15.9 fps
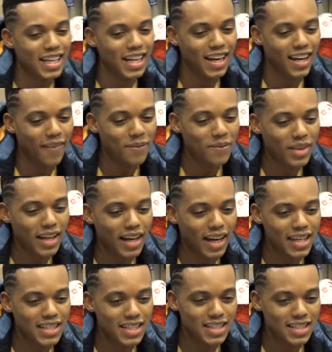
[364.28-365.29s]
uh,
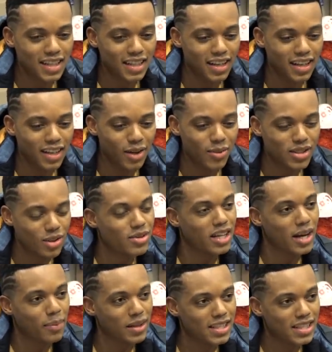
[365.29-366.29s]
I just uh, it was it was a
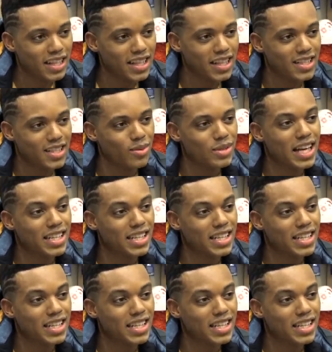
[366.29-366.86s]
couple of scenes. It was